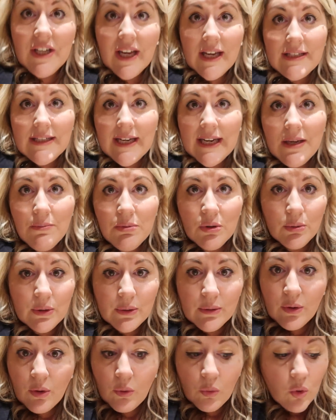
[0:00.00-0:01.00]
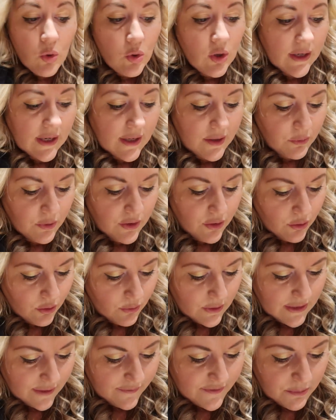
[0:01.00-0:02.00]
to get a table. We were walking. We thought
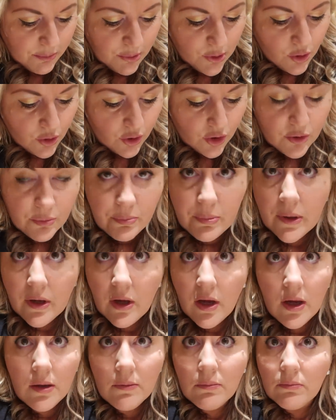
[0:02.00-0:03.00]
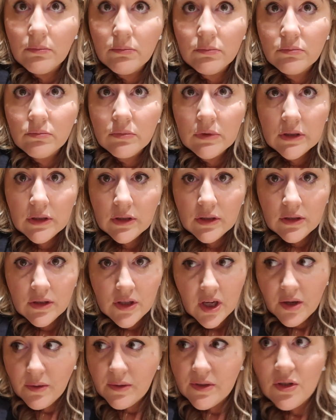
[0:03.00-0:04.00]
we'd have to book, but
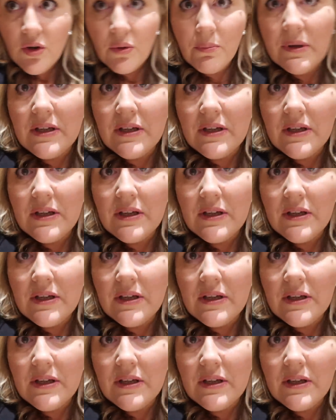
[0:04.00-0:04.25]
no, it's not